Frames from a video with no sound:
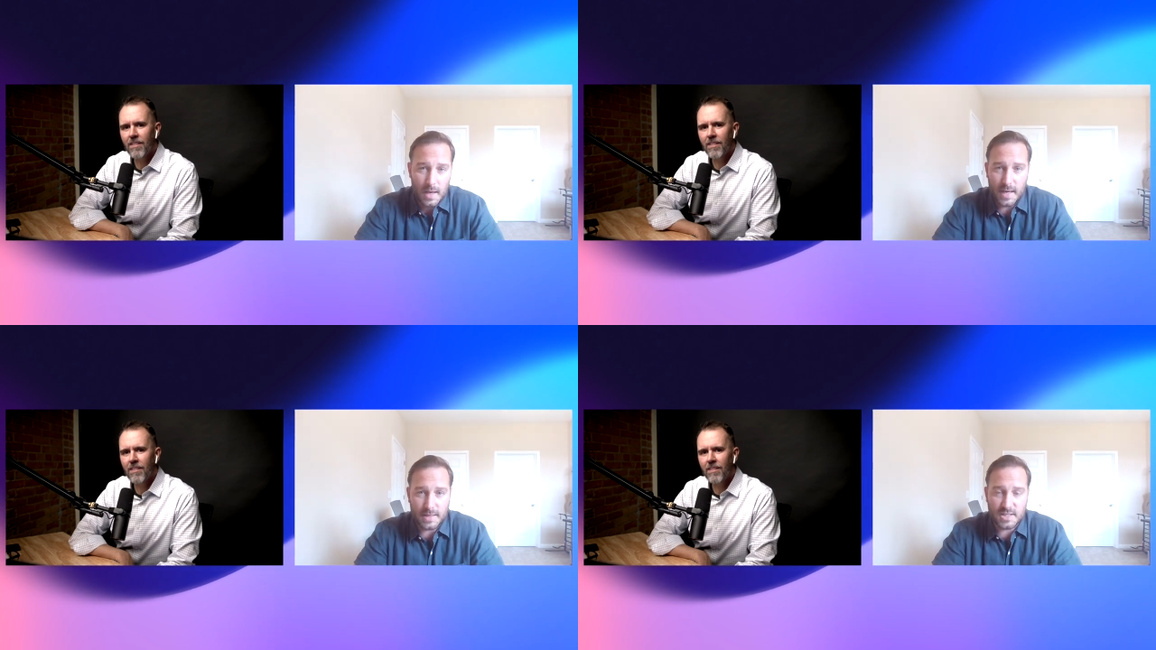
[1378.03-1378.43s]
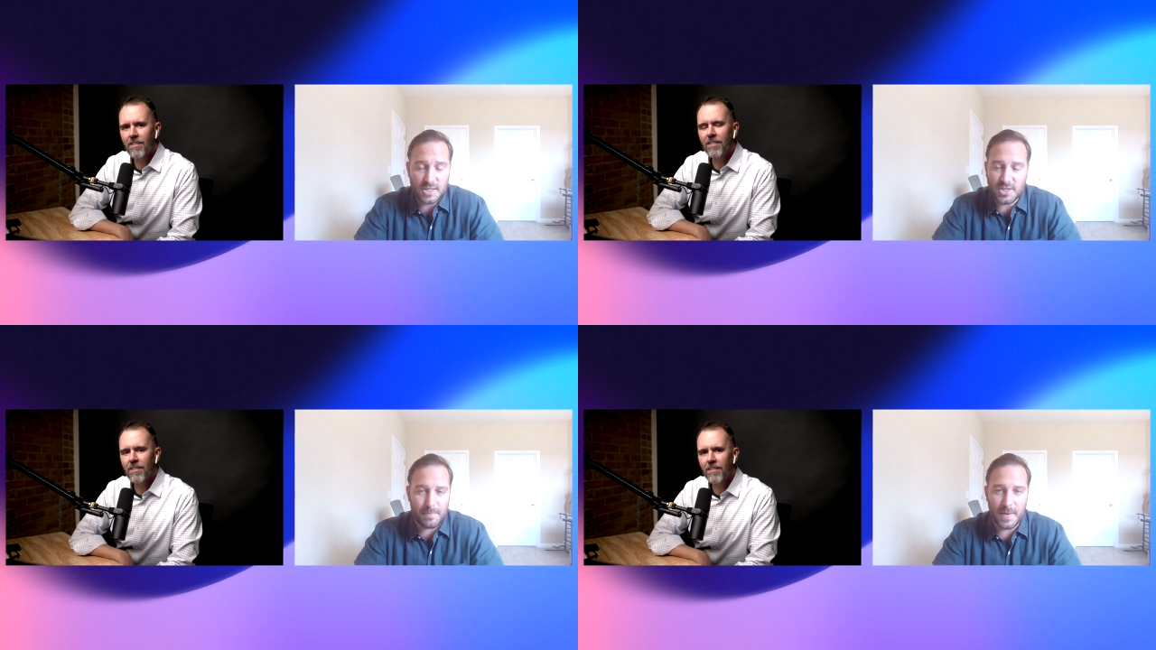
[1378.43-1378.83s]
Speaker 1: It's
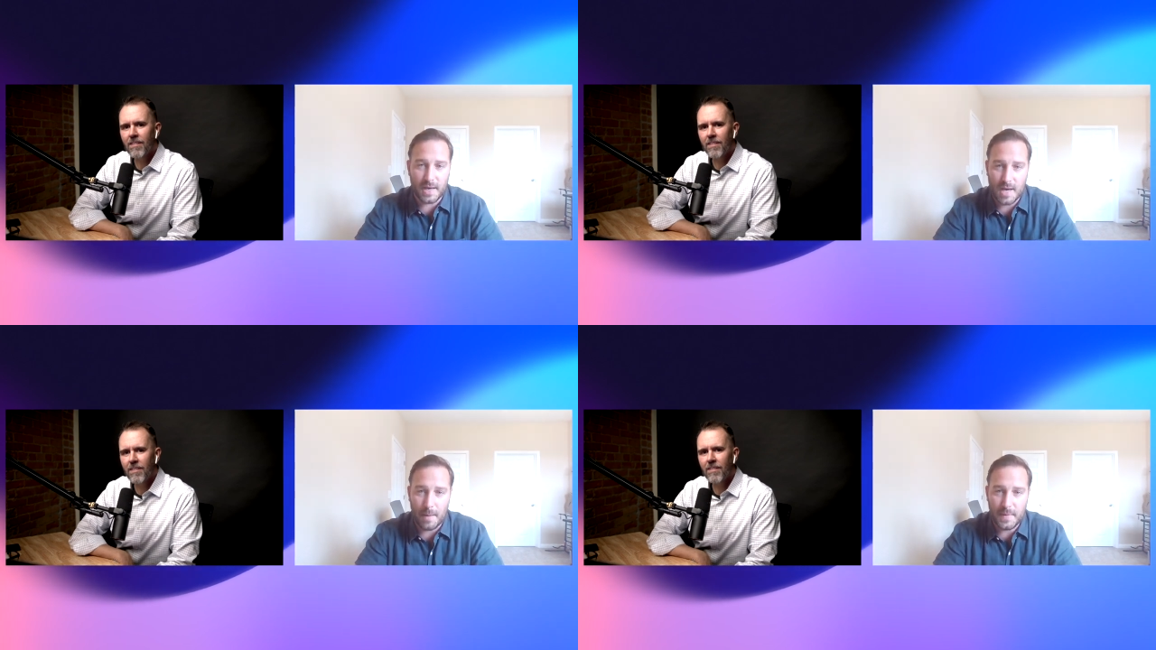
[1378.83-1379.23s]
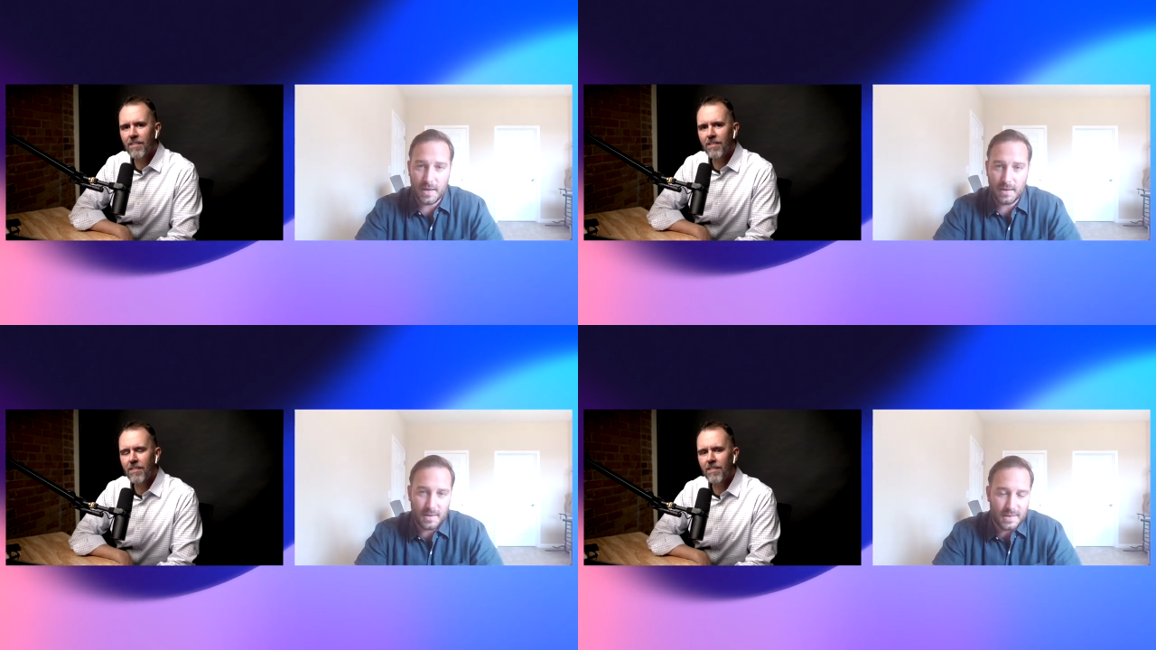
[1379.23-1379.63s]
such a big
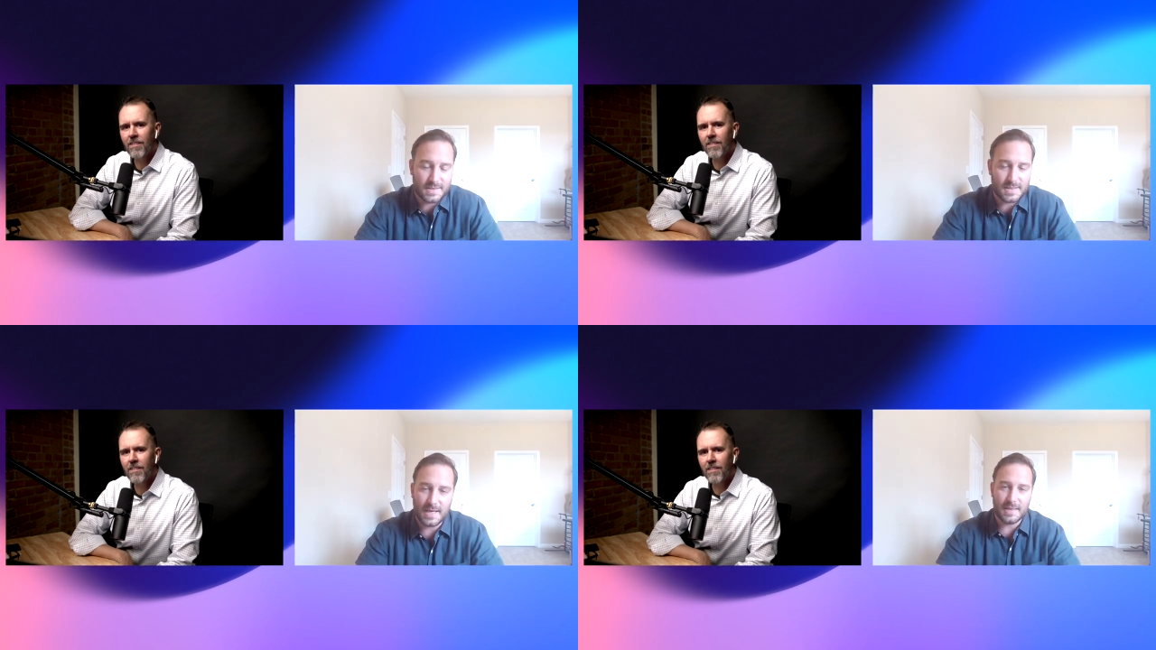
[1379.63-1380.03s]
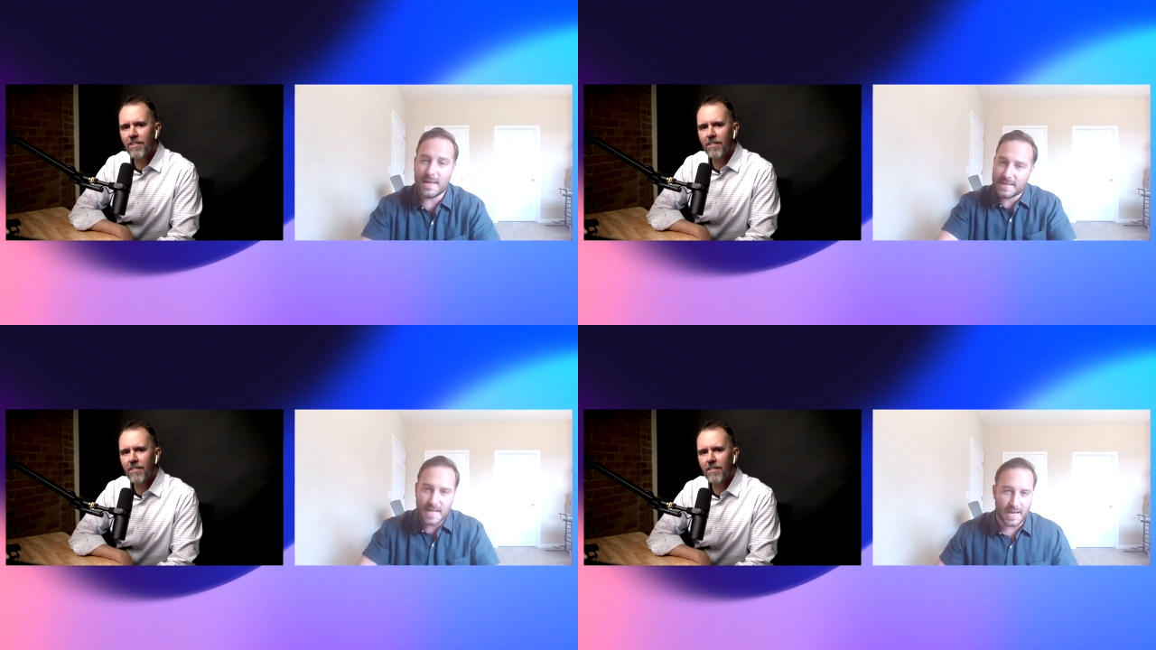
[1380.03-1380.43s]
company. It's and
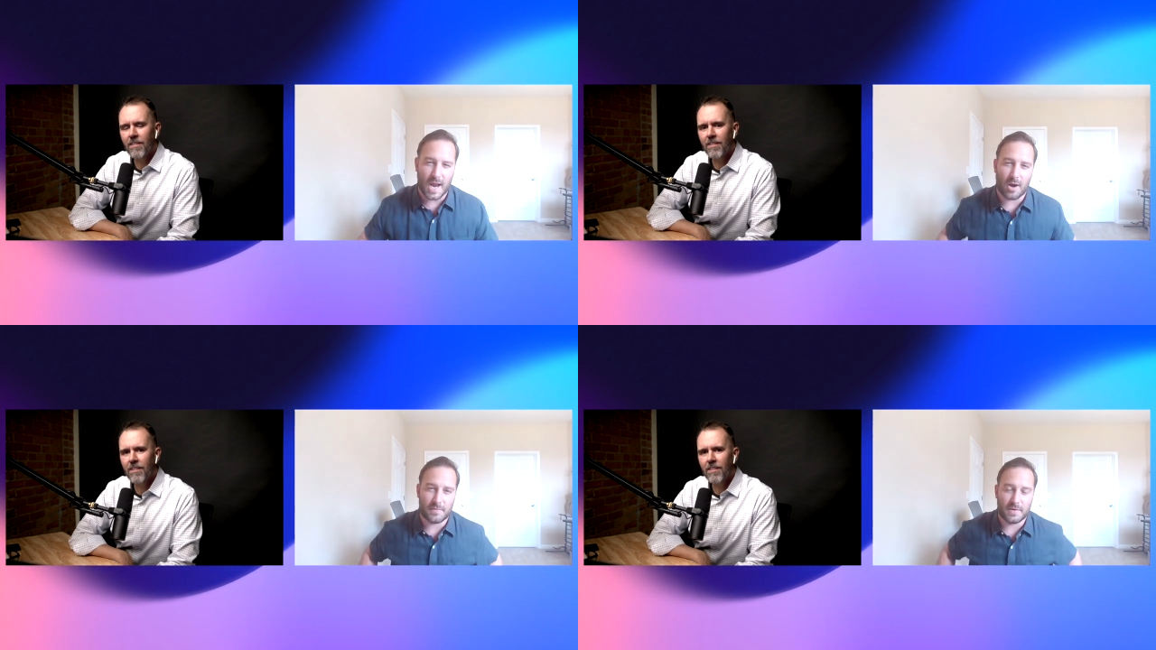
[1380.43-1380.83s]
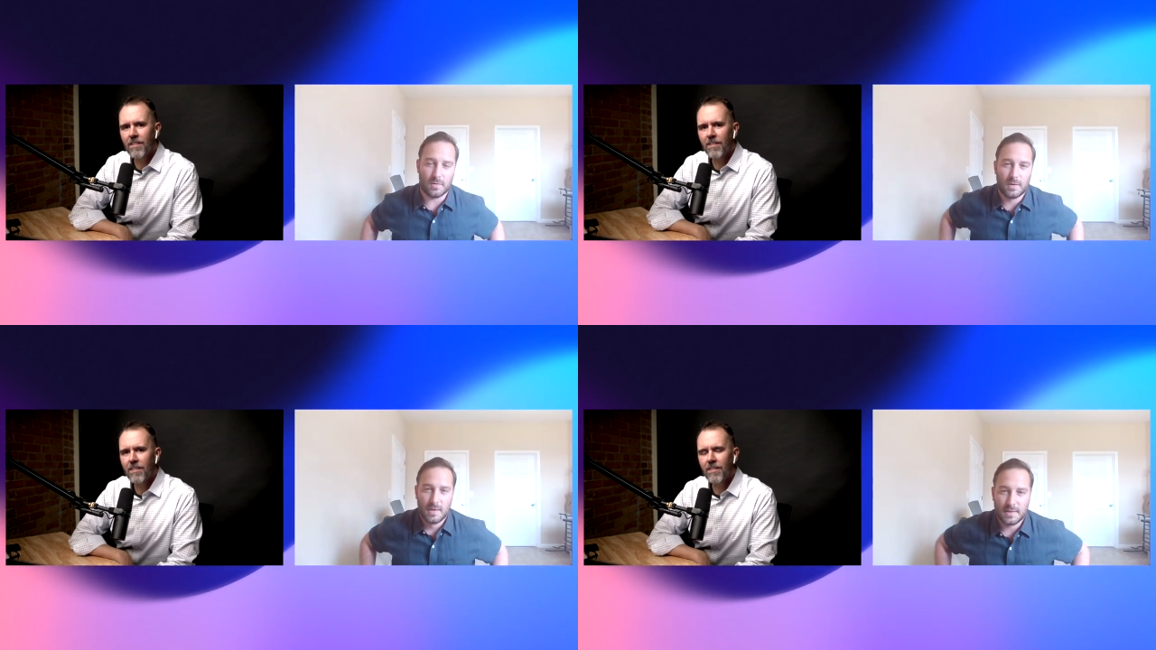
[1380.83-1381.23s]
they take care of you.